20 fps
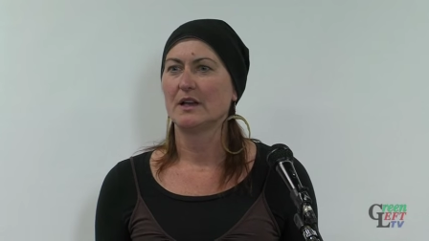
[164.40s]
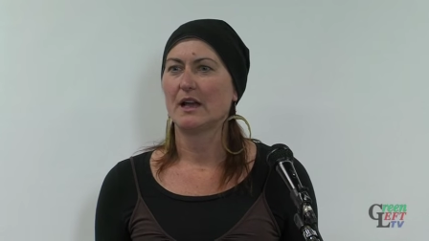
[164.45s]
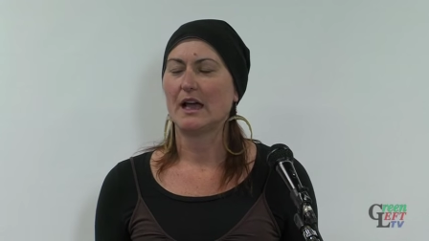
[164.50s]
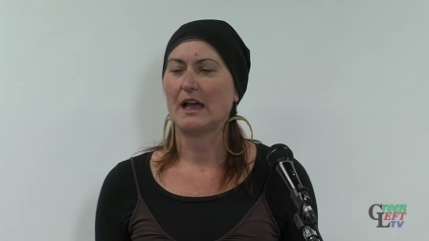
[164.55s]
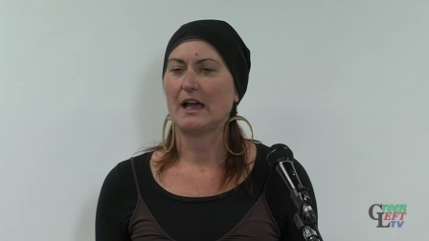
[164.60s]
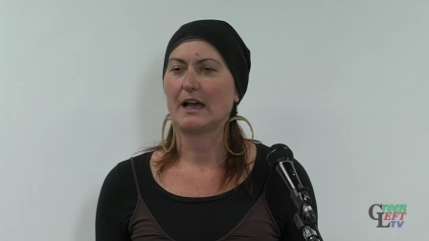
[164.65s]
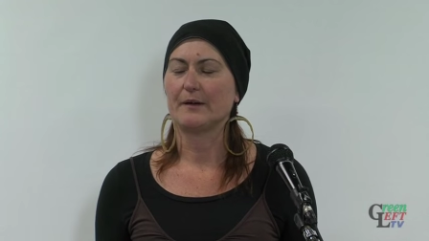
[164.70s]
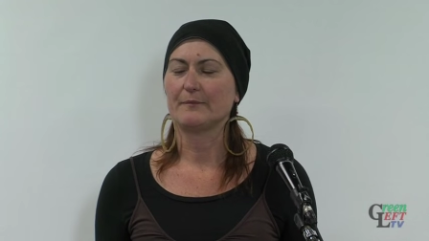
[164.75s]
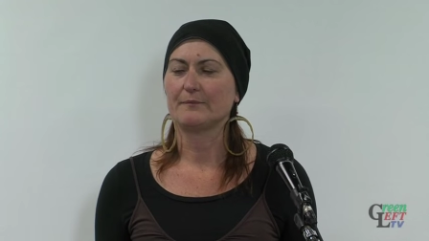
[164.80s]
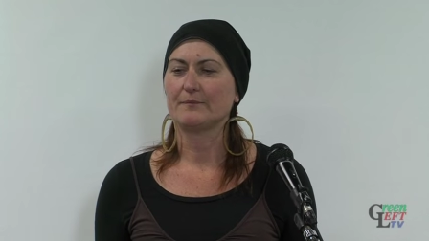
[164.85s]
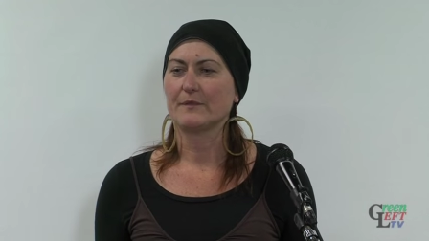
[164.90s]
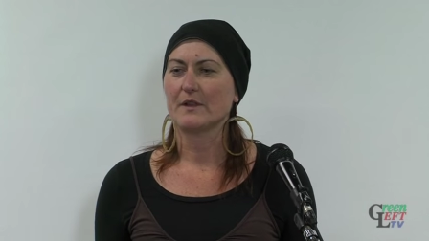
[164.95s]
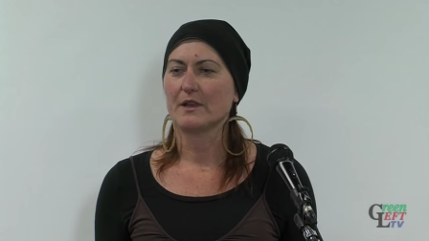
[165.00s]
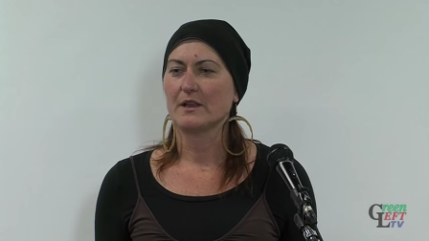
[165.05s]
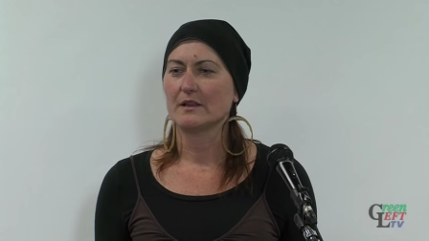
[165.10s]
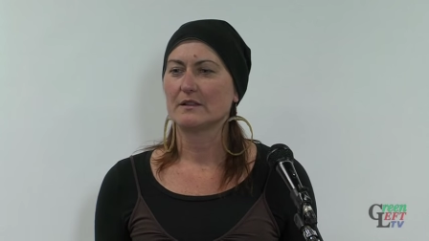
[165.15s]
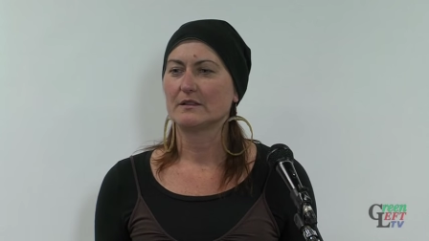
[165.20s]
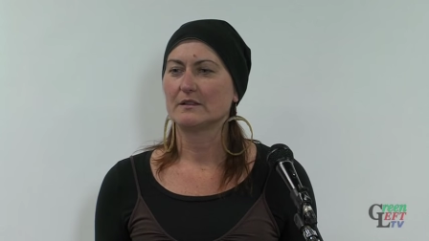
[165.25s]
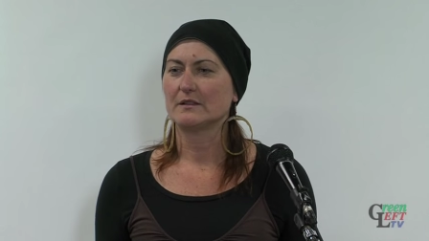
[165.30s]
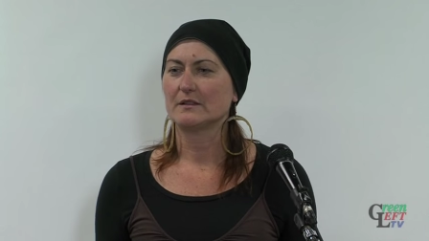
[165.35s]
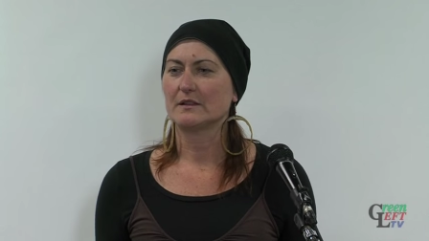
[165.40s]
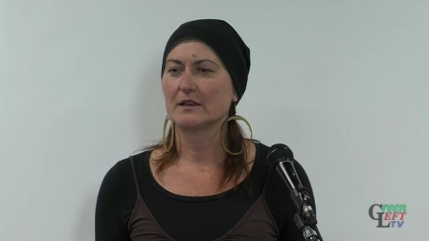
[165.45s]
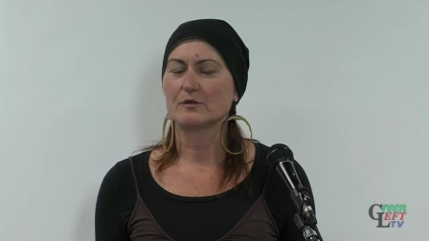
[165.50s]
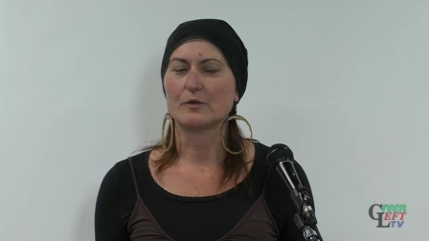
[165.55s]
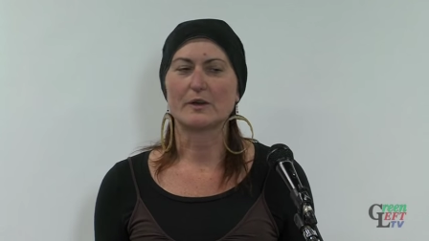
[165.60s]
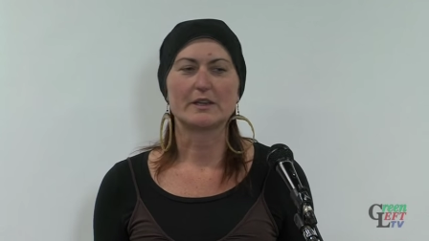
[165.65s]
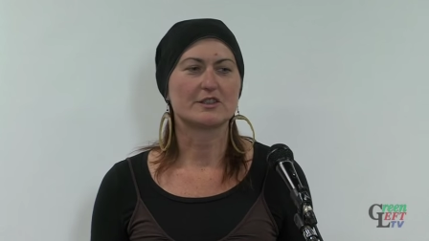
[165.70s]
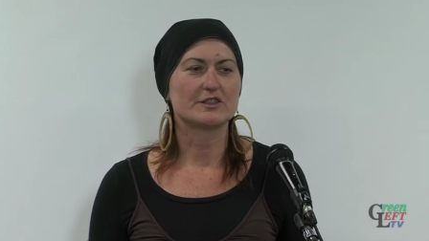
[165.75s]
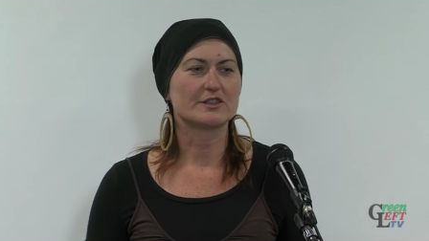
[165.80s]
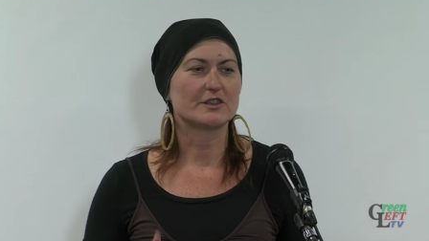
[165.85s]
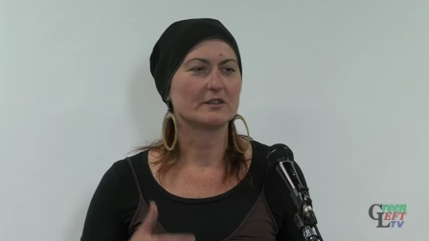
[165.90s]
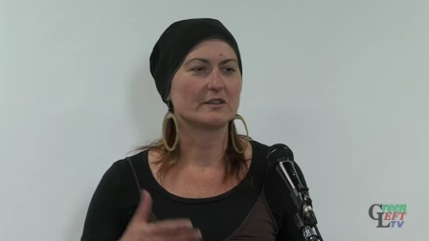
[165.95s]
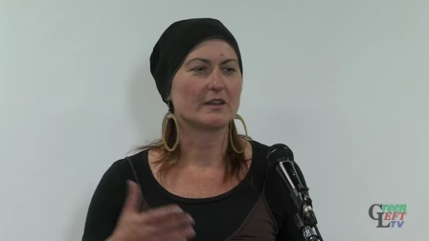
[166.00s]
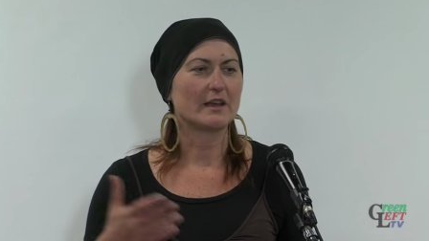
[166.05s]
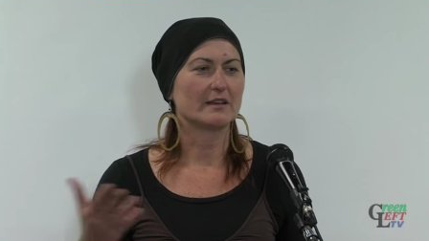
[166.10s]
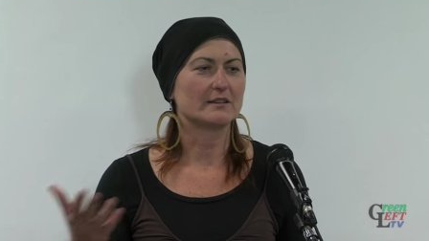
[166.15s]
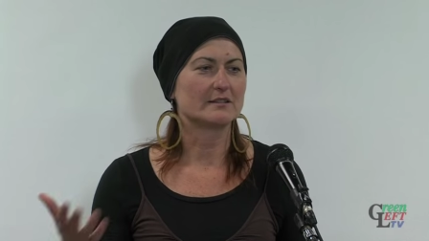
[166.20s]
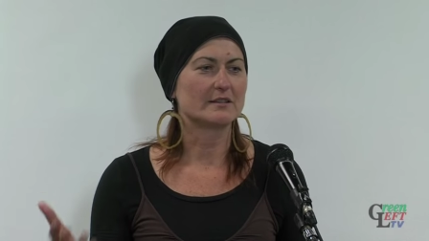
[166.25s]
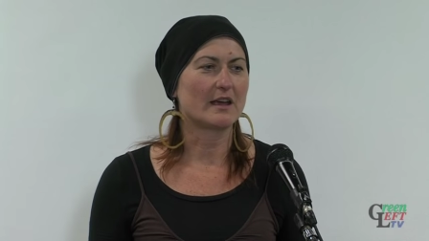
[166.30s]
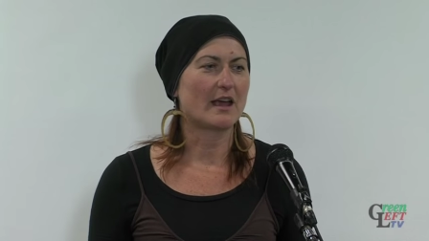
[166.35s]
um, the question
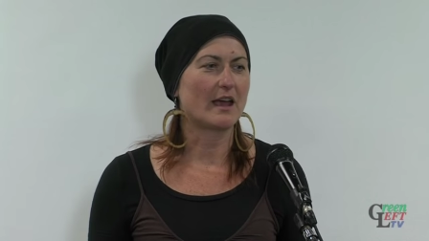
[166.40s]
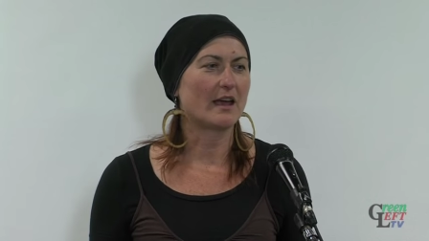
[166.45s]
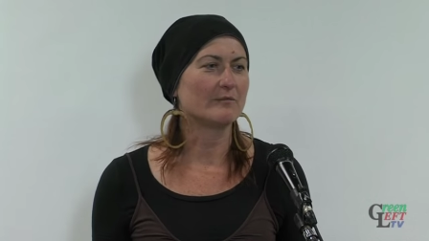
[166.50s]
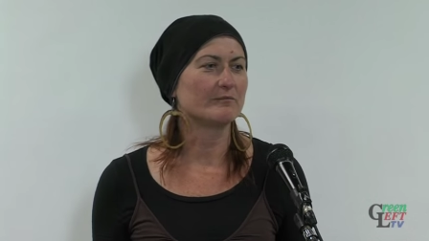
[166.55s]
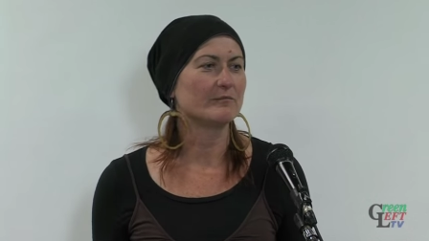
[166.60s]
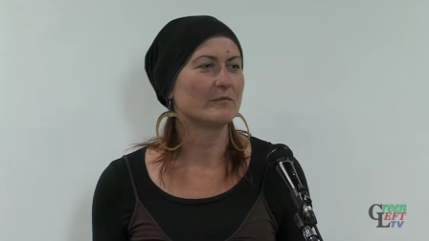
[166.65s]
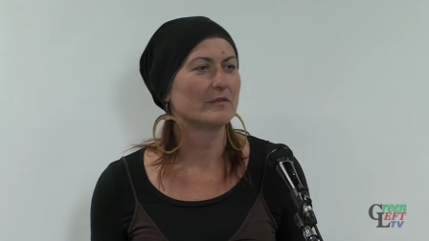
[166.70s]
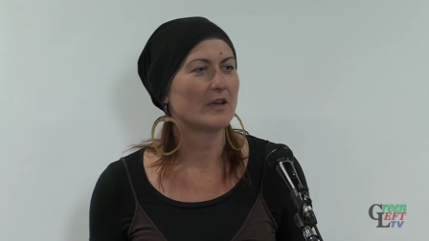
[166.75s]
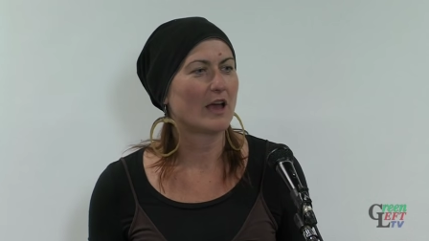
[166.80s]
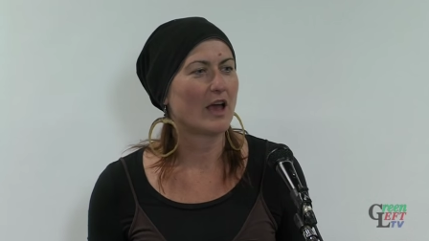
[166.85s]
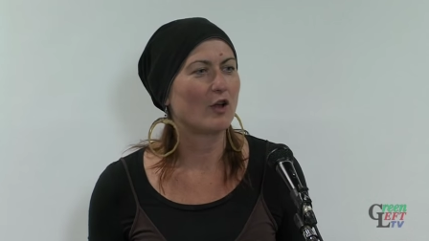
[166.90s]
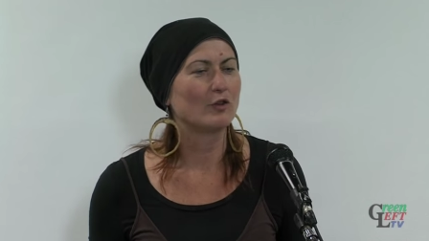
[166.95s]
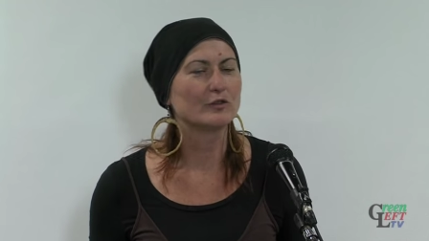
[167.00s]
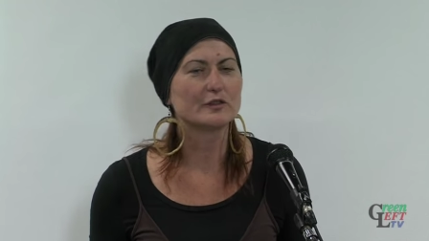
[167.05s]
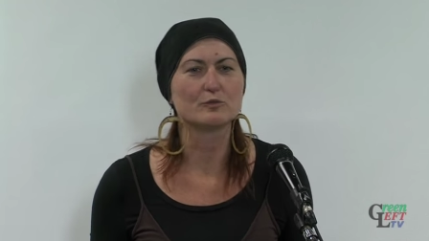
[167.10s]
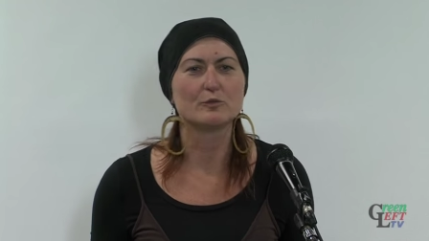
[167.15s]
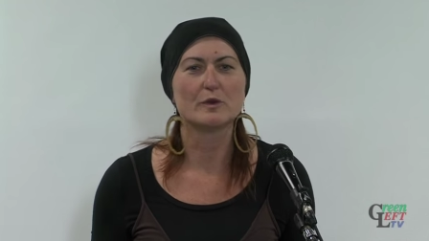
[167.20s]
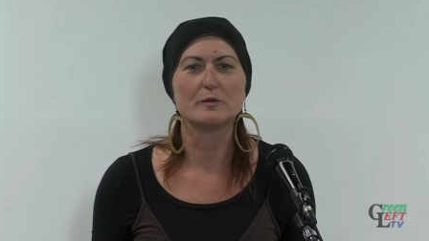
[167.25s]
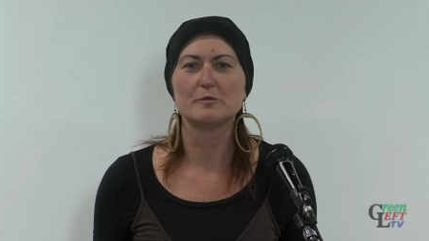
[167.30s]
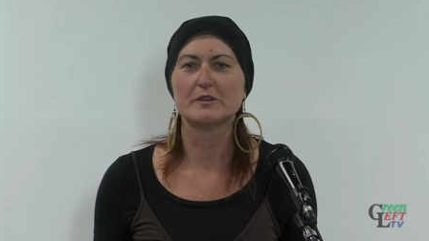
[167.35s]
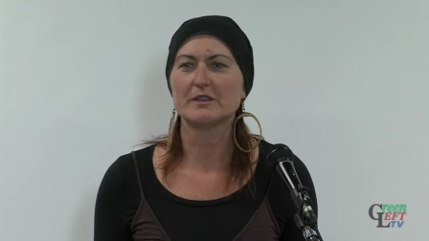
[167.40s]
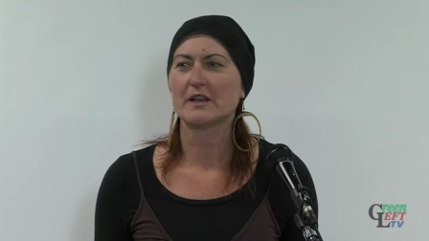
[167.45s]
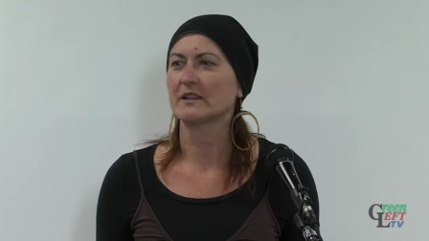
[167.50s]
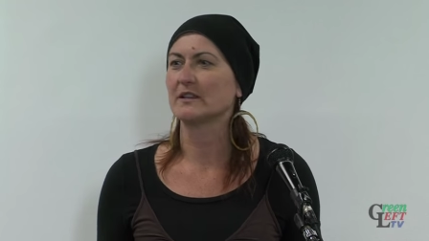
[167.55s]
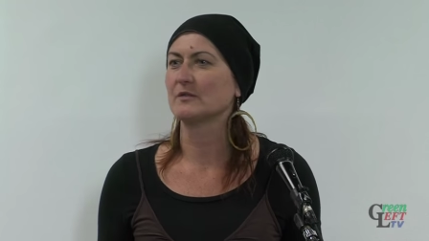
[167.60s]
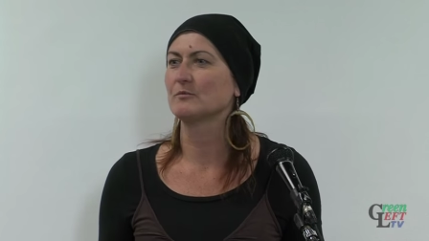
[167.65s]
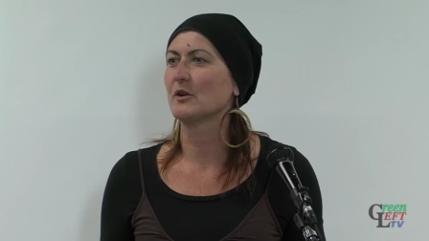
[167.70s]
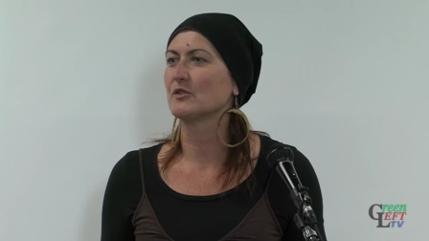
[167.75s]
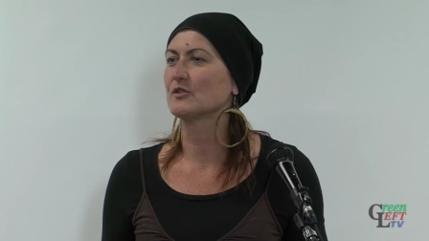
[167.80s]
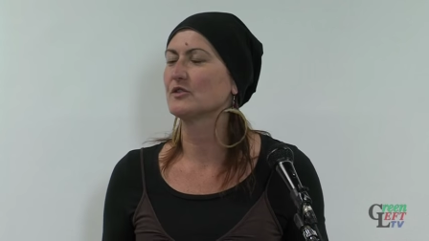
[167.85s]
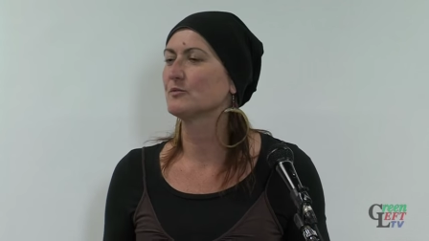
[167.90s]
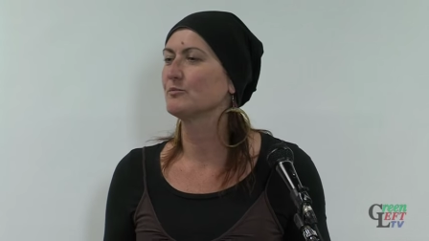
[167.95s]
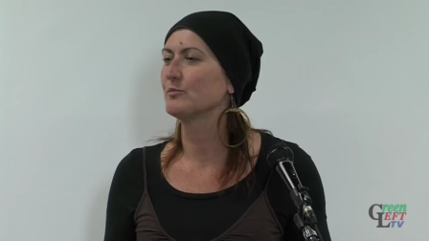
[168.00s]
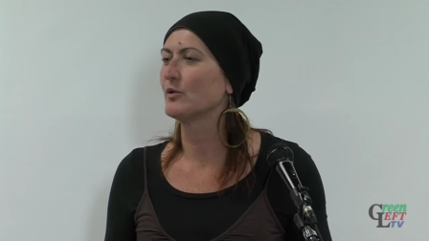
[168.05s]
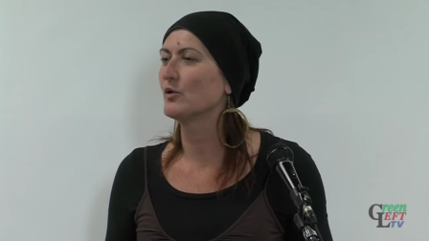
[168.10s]
that um, older women are the most